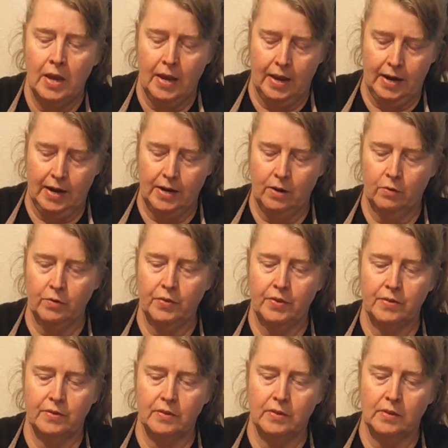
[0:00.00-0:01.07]
And I know
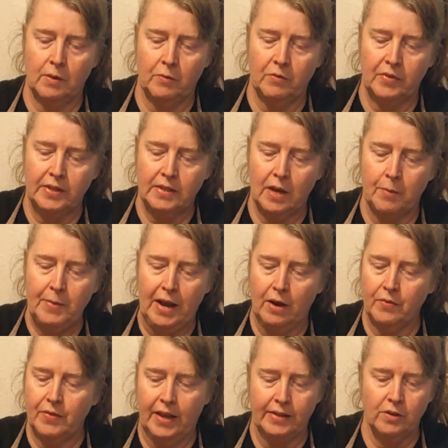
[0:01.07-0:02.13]
some of it's coming
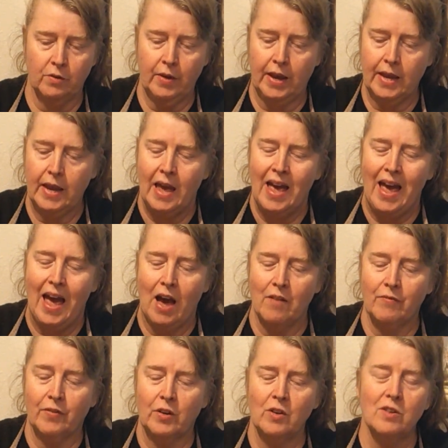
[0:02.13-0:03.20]
out, and that's okay.
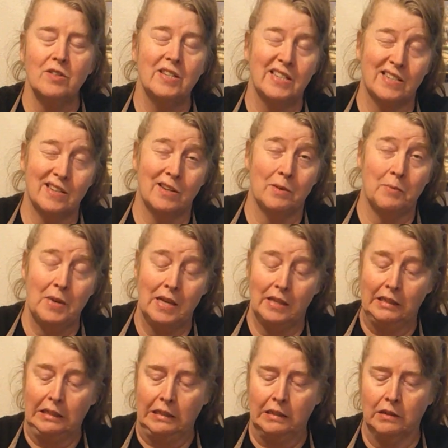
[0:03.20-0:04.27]
At first, it's going to be a
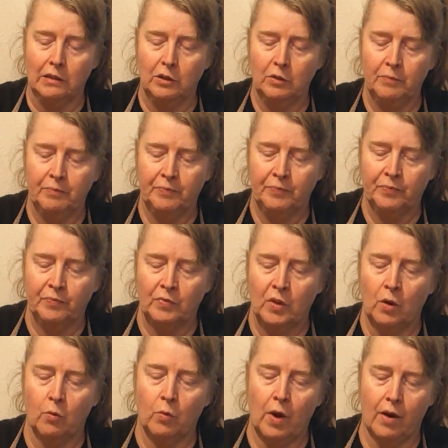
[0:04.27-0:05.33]
little
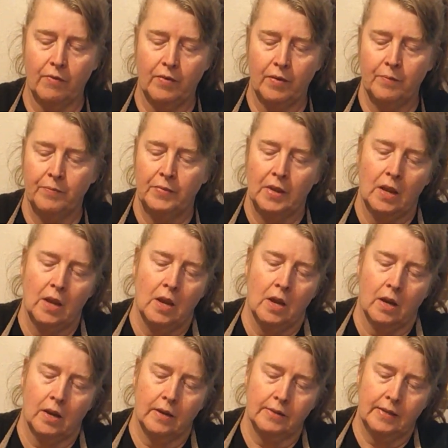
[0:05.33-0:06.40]
rough
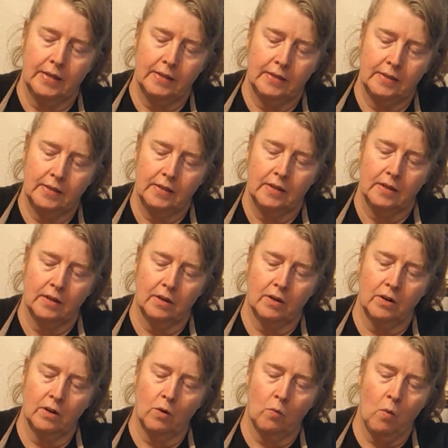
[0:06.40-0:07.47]
because it's
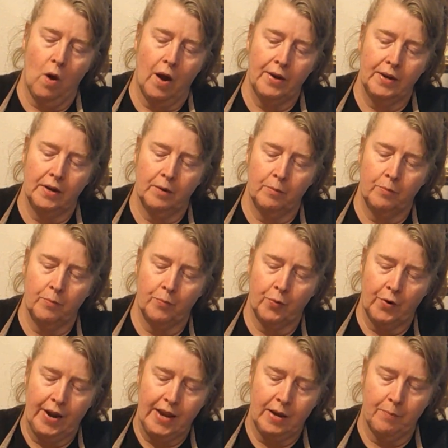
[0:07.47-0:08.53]
going to want to
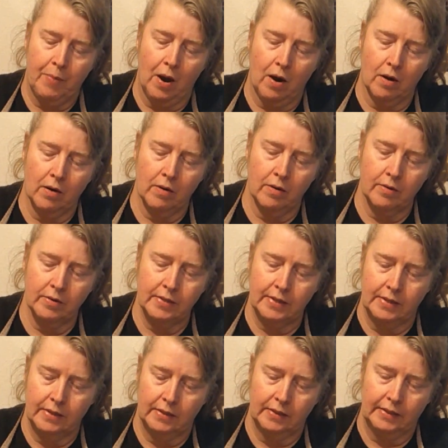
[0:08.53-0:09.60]
break apart
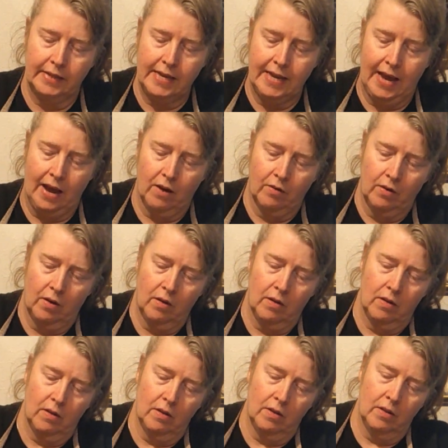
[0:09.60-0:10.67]
and leak out
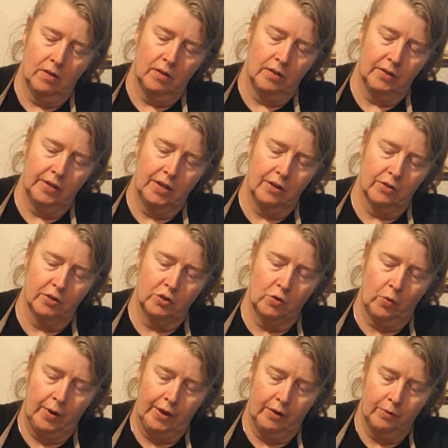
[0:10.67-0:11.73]
all your
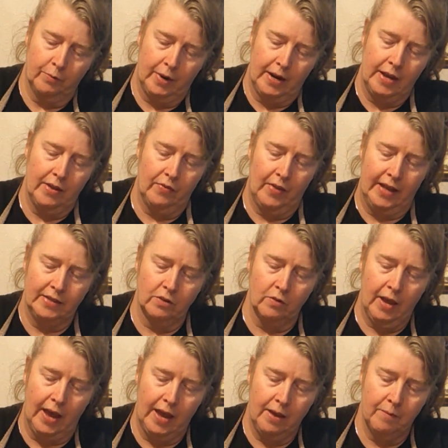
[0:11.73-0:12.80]
soil, right? And that's
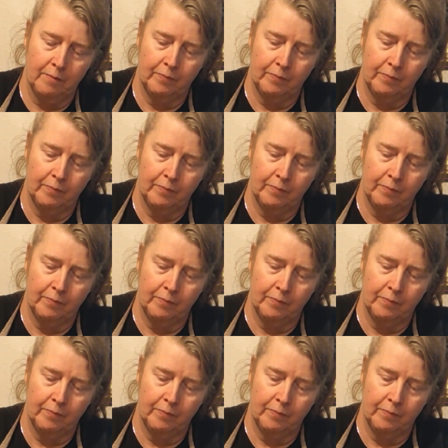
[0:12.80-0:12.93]
okay.